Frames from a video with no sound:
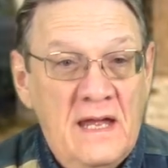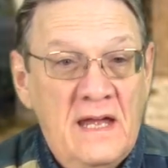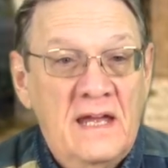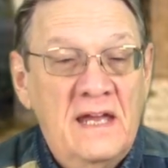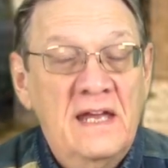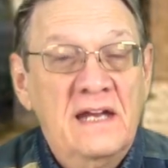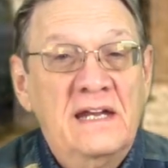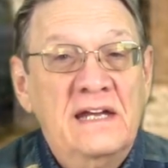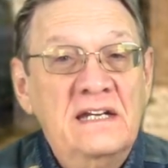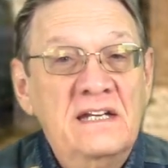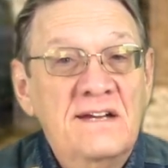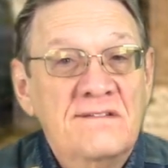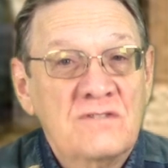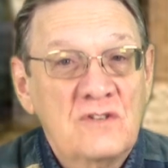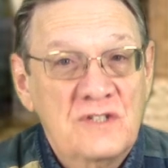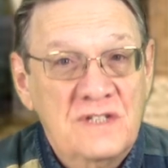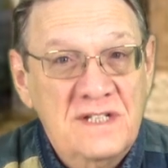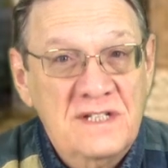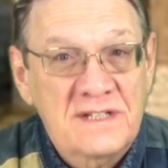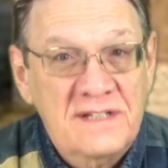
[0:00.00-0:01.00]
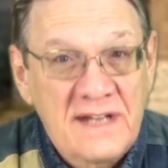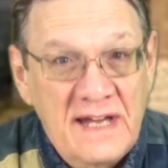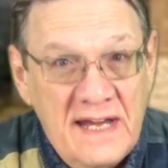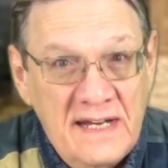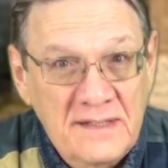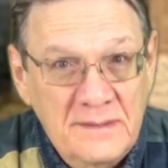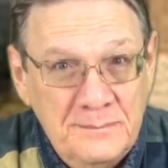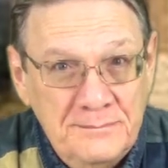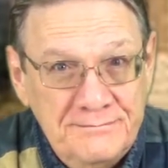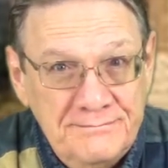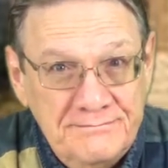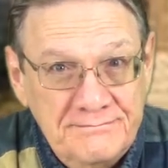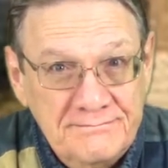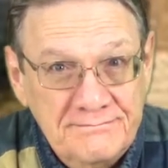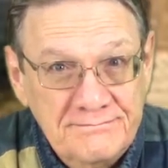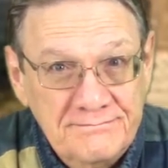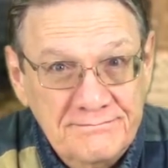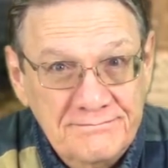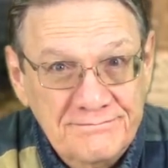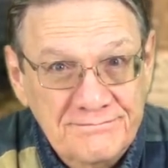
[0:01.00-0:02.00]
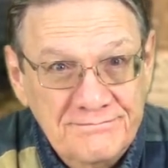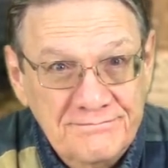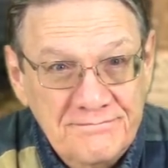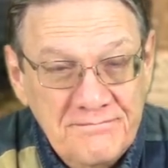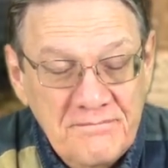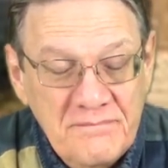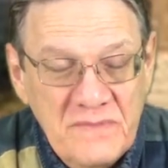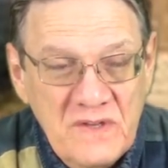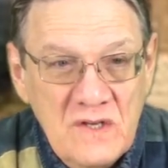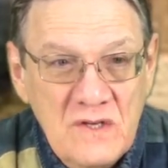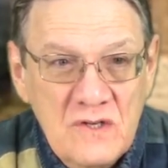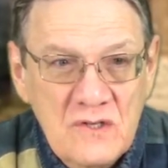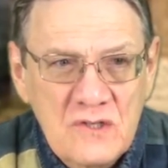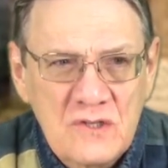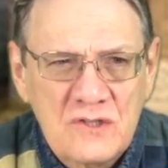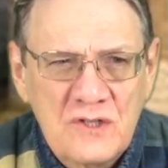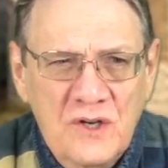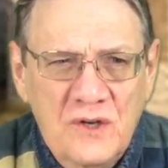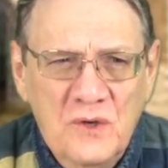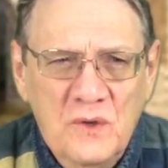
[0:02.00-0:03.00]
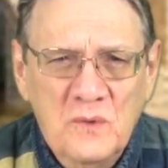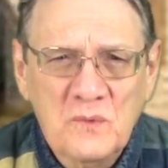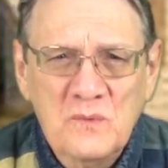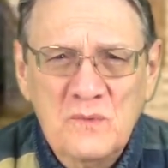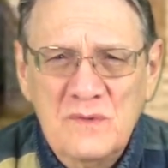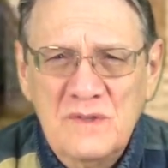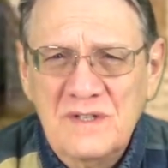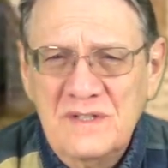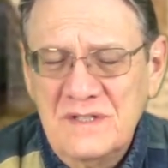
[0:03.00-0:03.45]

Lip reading: And I never did that. So